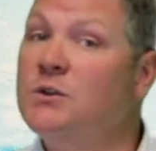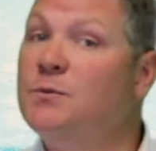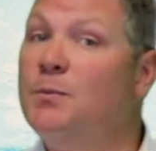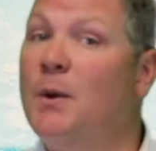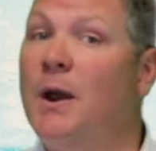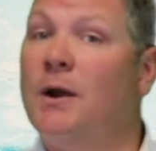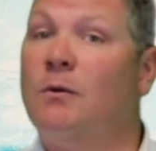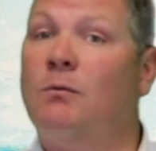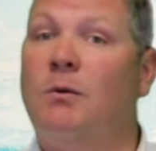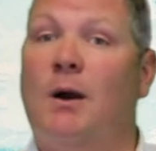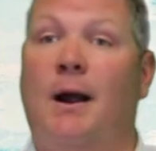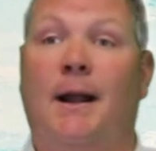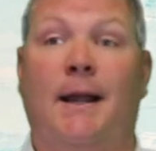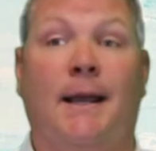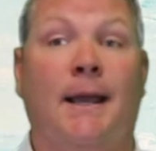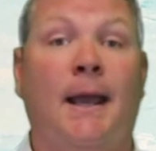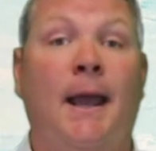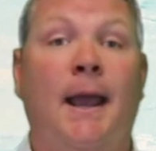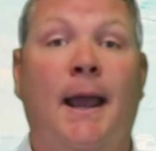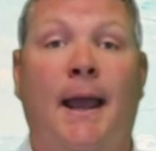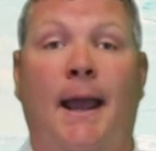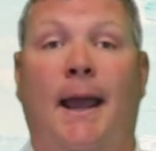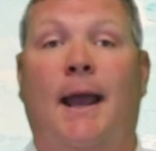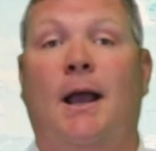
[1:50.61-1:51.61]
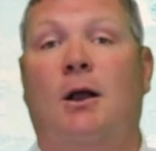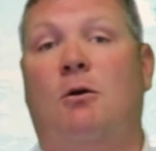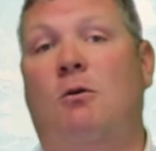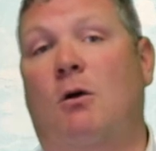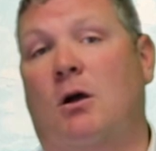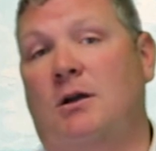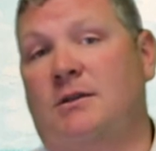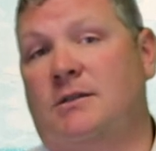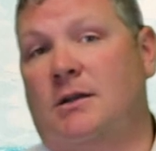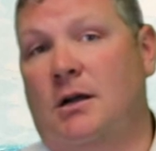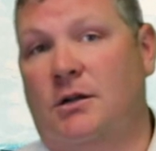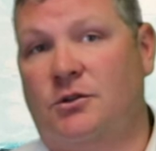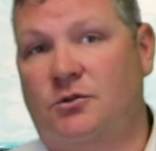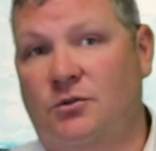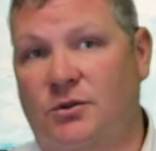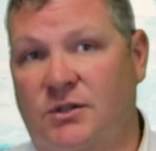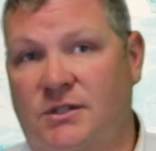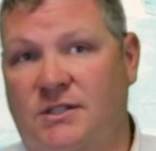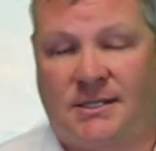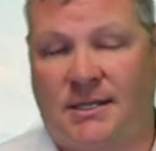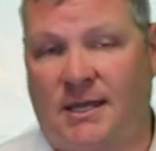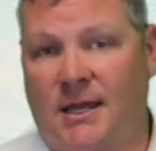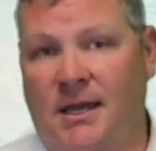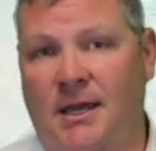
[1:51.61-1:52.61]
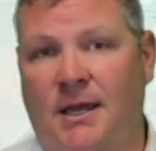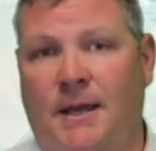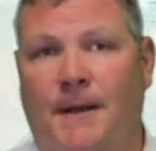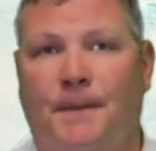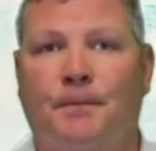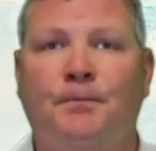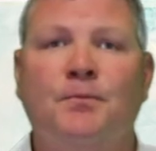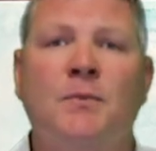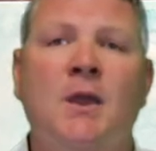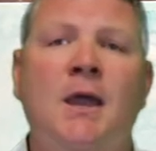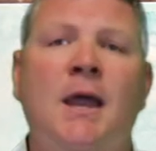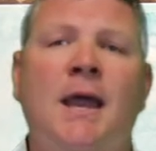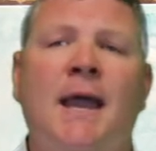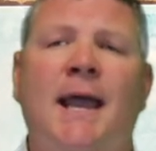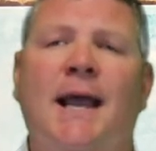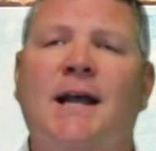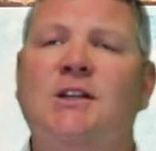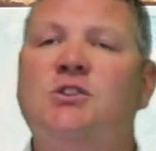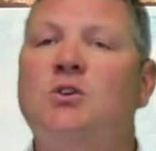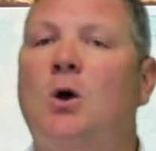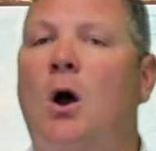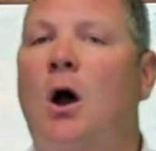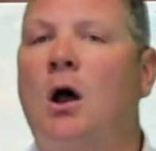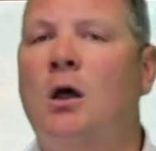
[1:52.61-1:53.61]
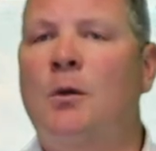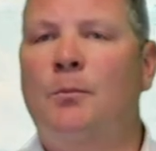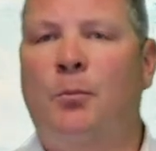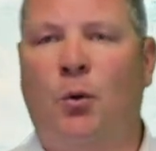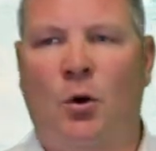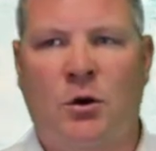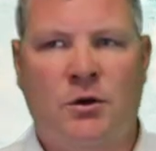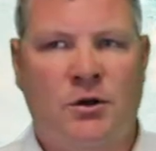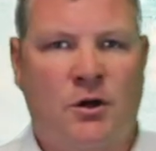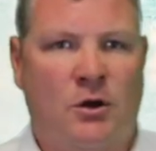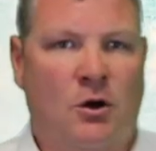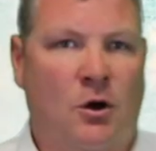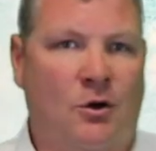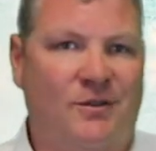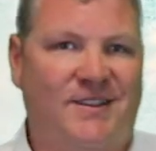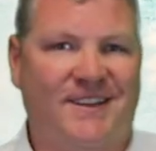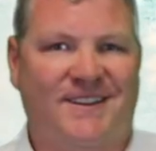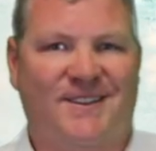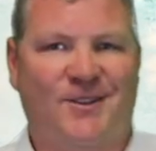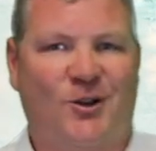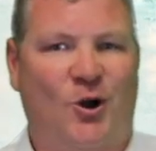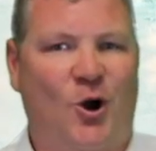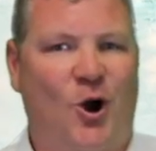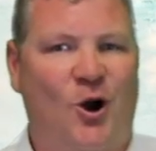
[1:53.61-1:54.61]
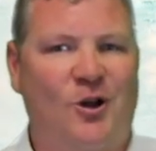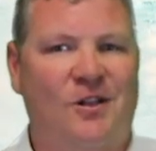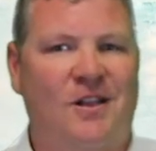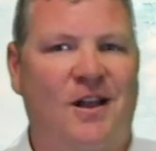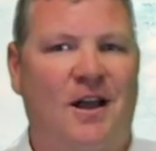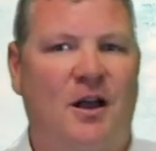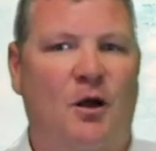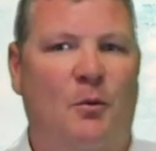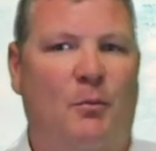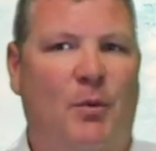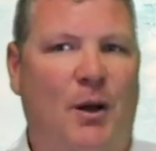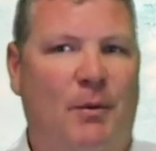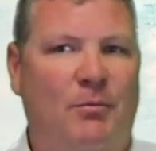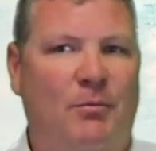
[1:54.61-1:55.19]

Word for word: horseback riding, and cross-country skiing. It's all important to note that the Carlisle